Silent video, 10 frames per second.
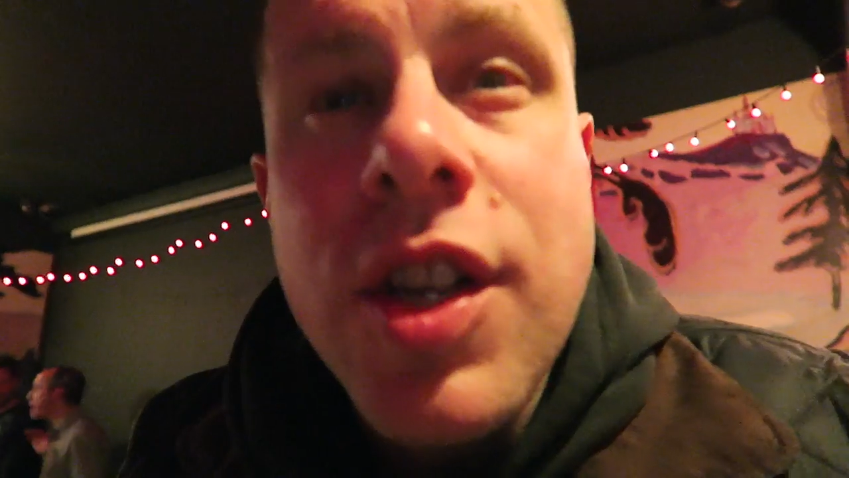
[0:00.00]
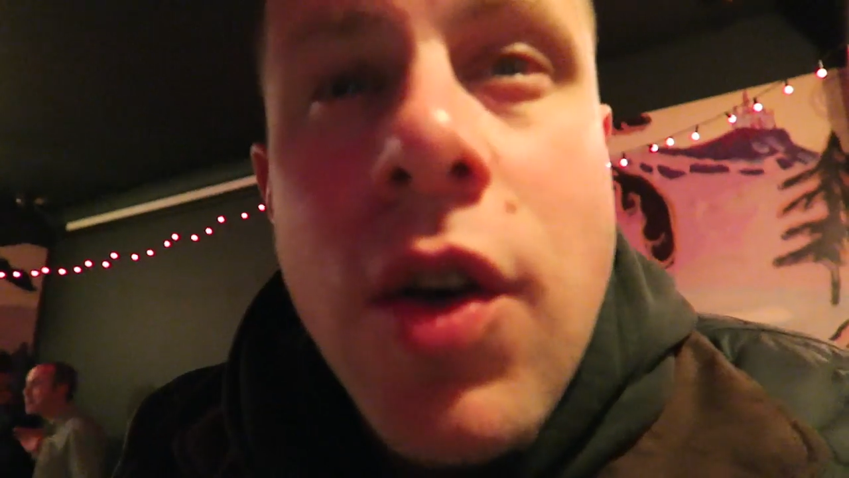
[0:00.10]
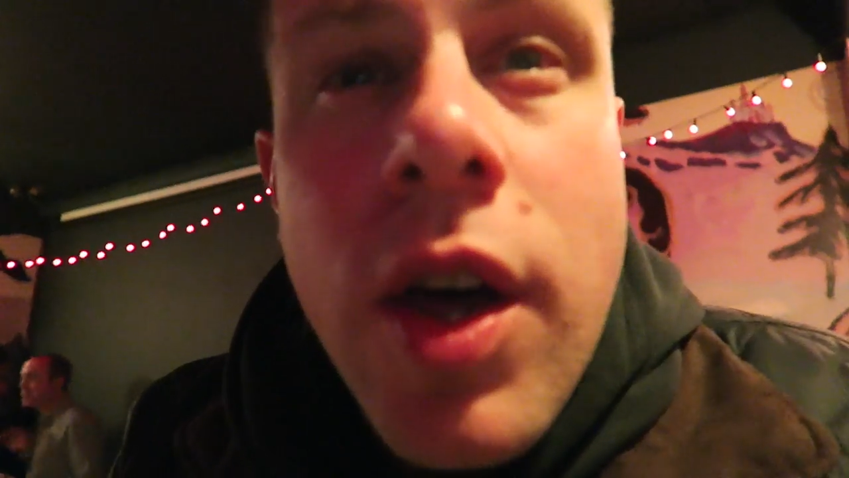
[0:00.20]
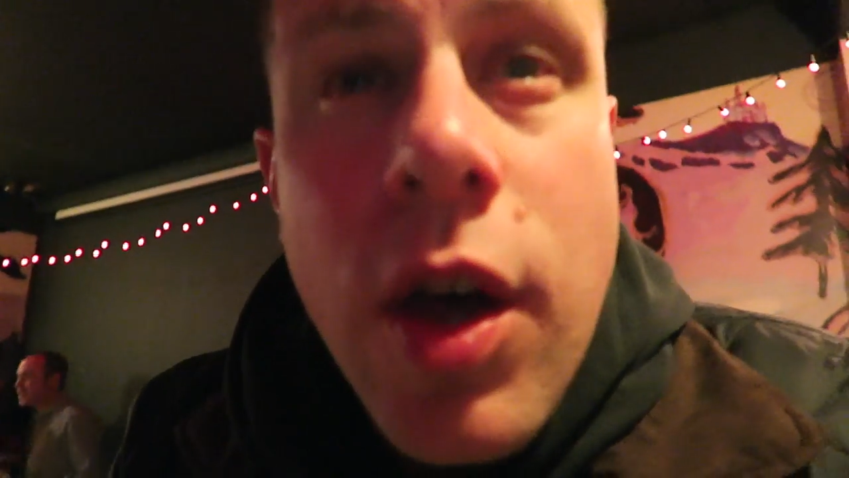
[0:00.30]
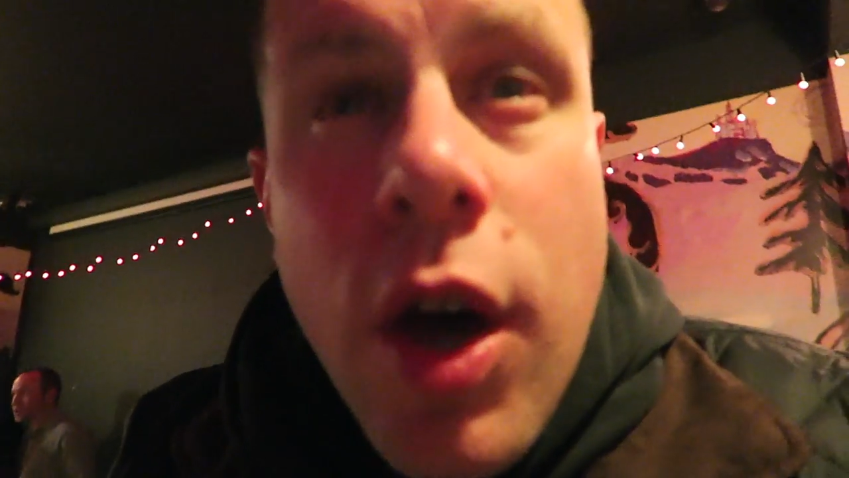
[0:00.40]

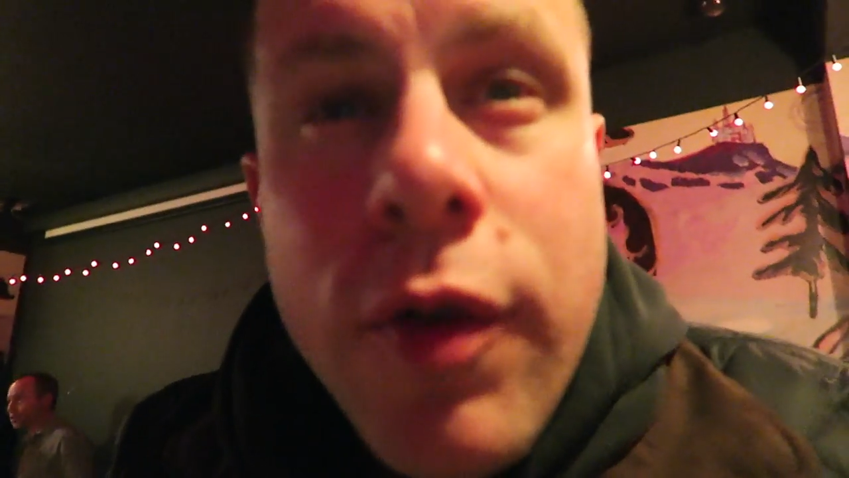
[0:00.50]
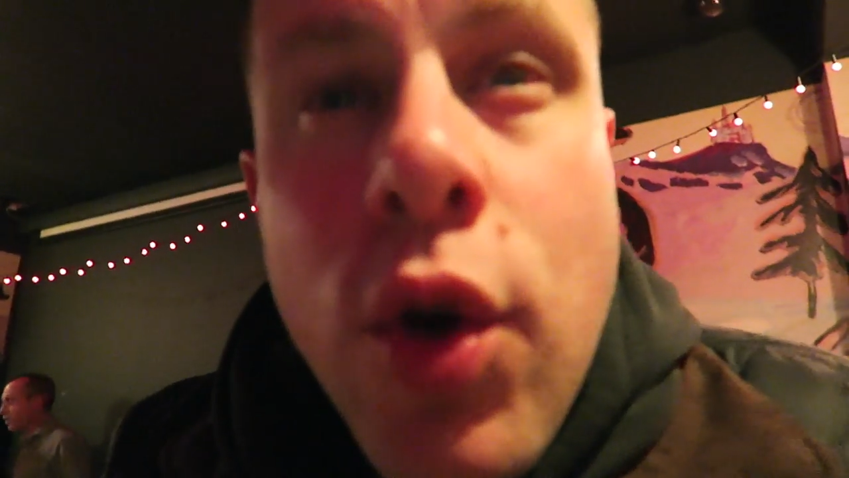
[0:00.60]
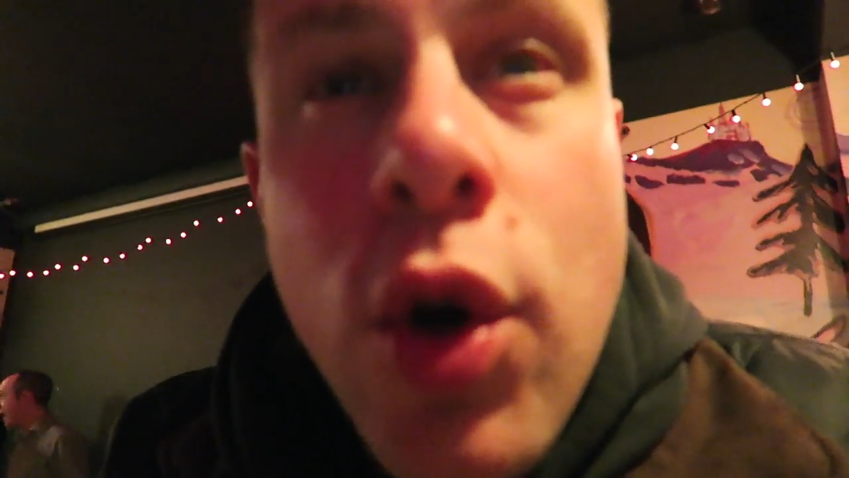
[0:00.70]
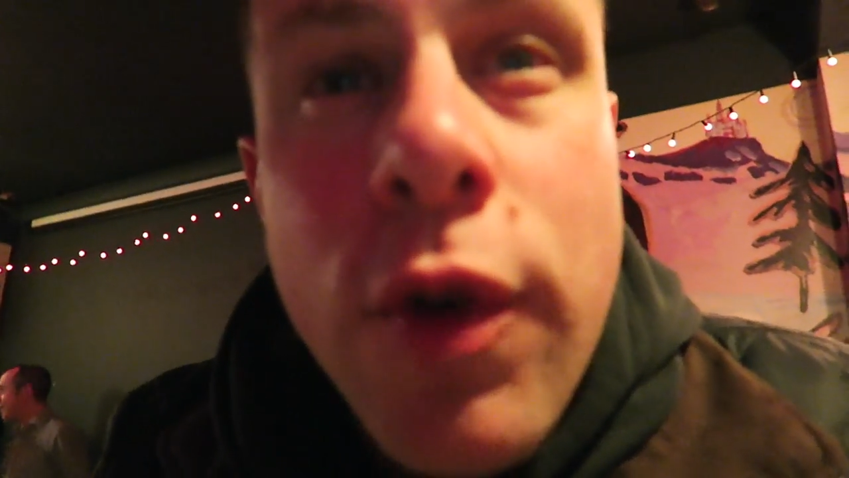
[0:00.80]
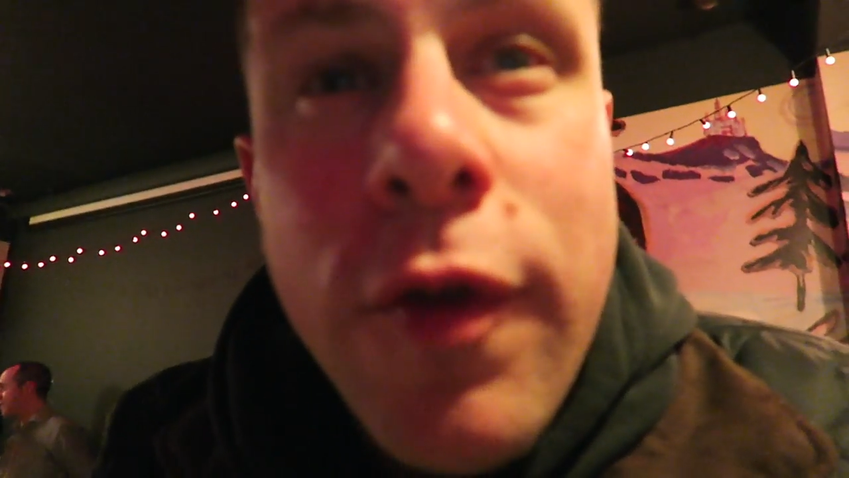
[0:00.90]
tonight I've
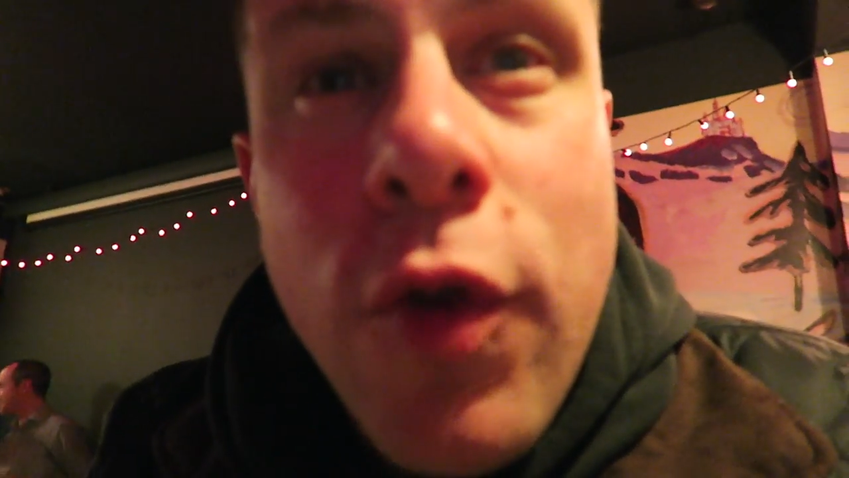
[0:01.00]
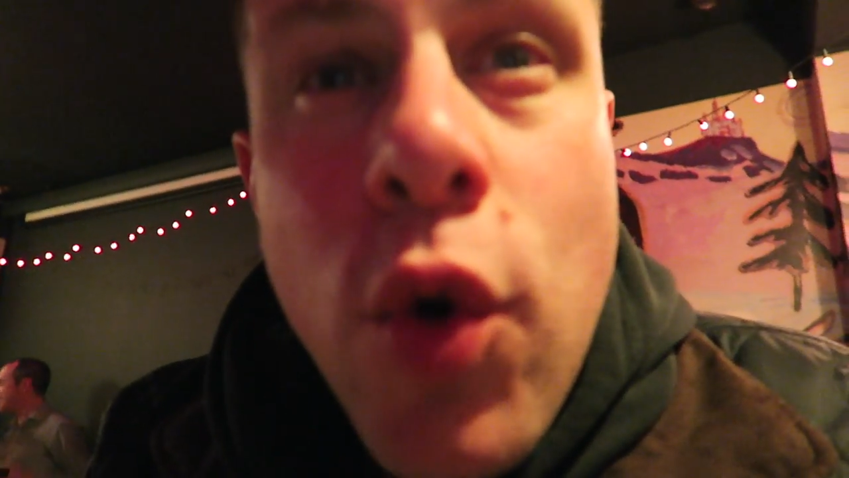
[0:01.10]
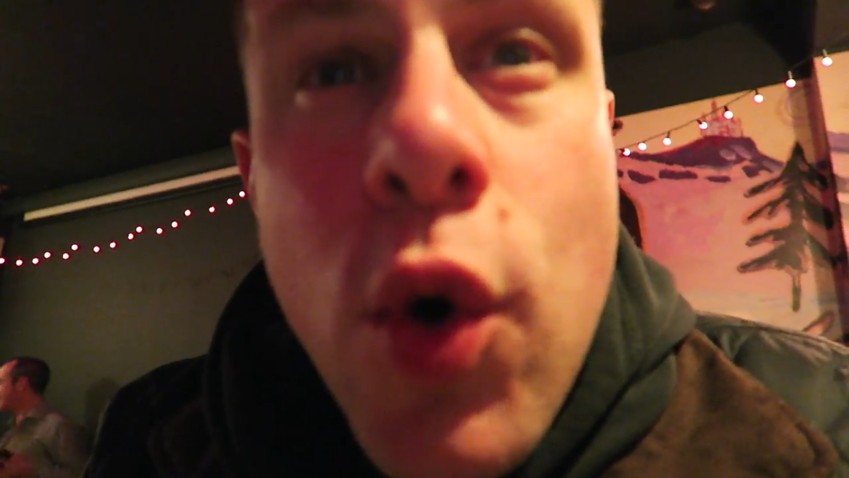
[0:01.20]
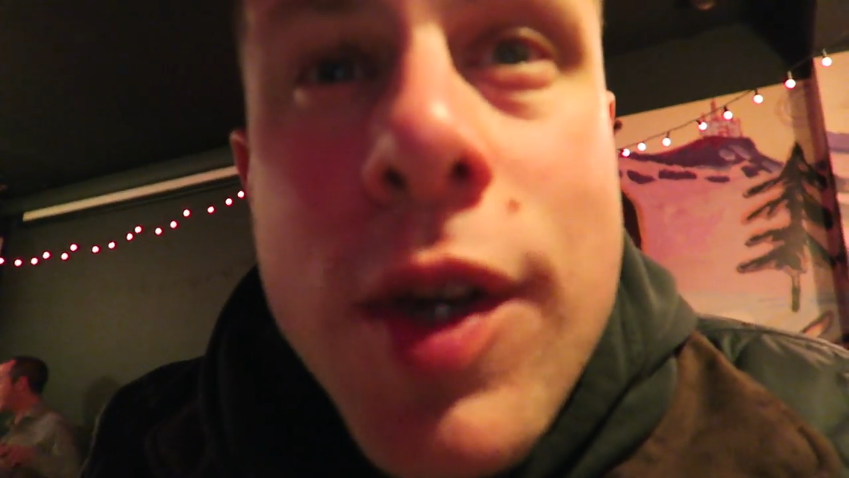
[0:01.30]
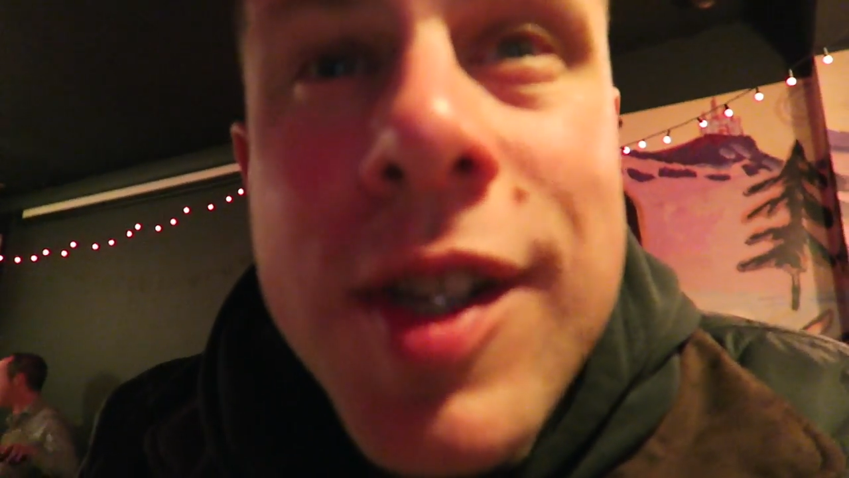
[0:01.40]
gone for